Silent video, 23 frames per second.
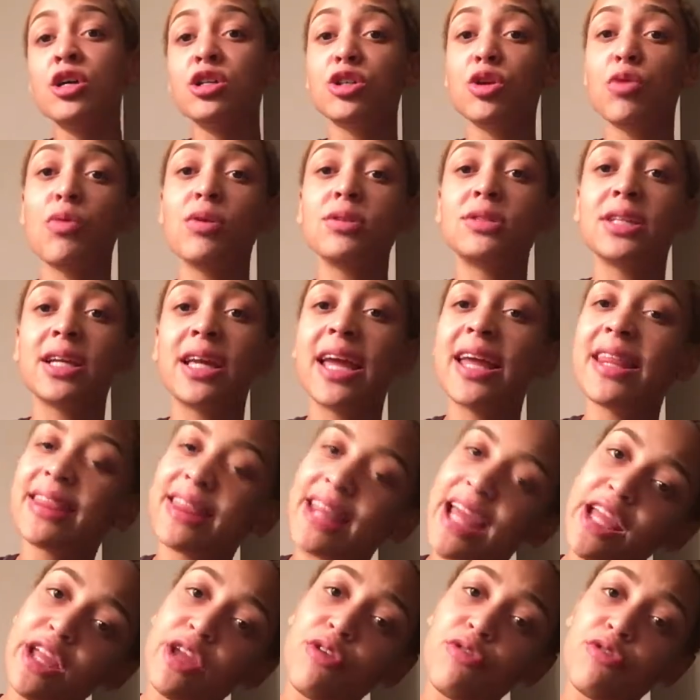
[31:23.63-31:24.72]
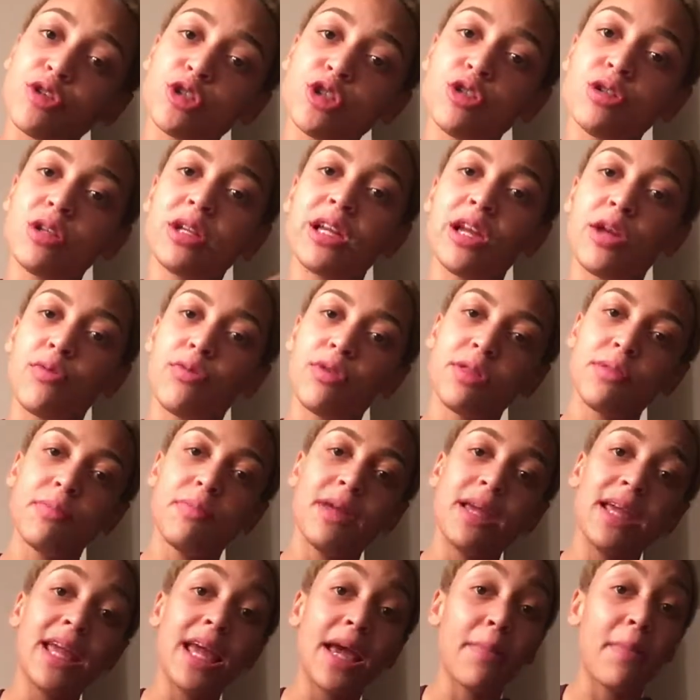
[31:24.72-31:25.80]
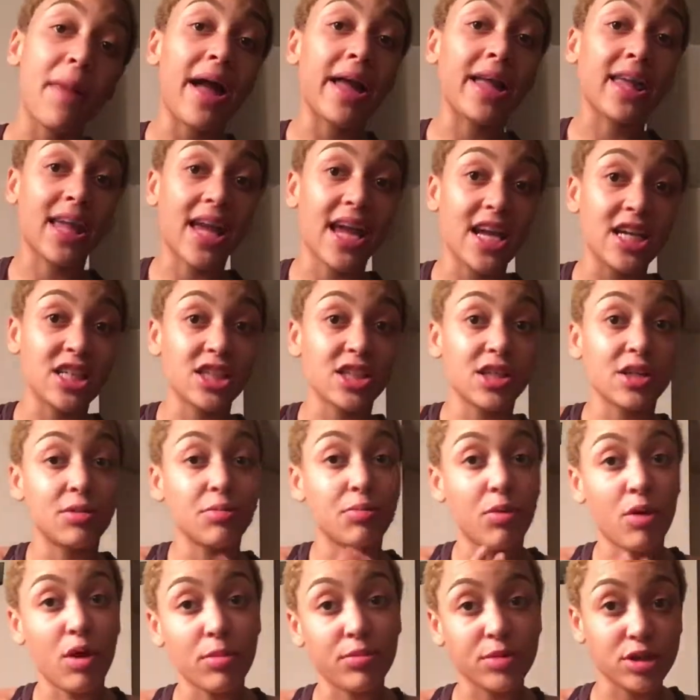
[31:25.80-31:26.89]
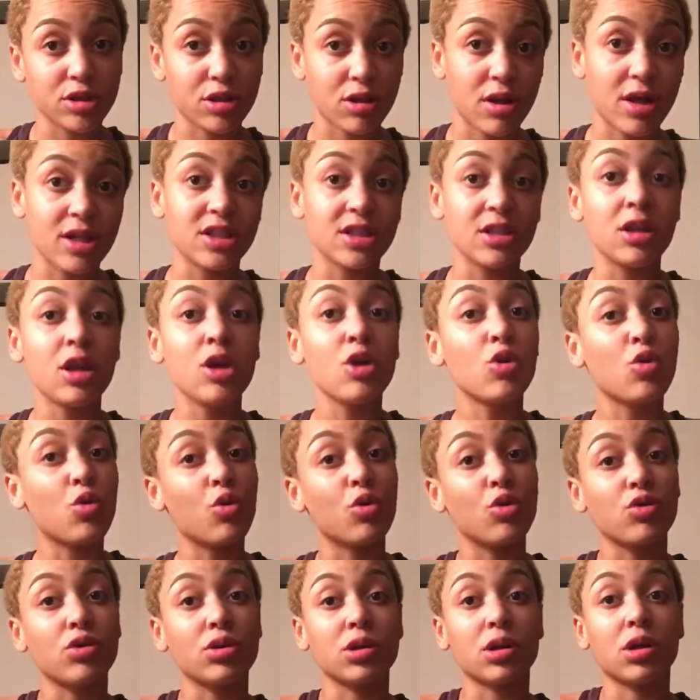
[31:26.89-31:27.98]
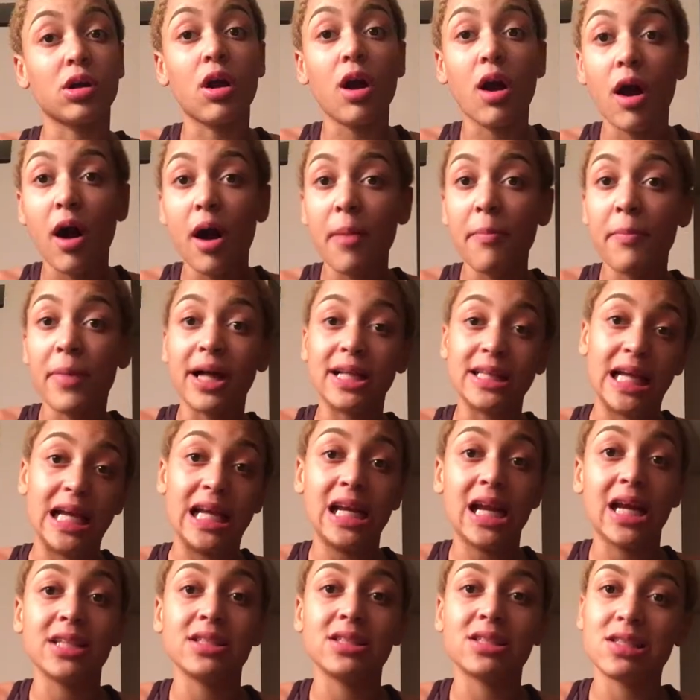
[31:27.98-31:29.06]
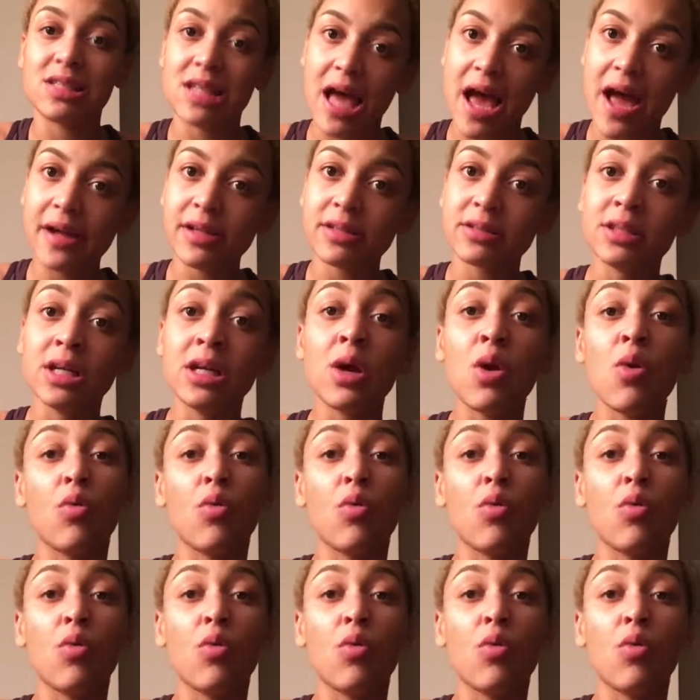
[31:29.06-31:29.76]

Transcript: So once again, thank you for tuning in with me and my Cajun Parmesan corn on the cob, my late night snack.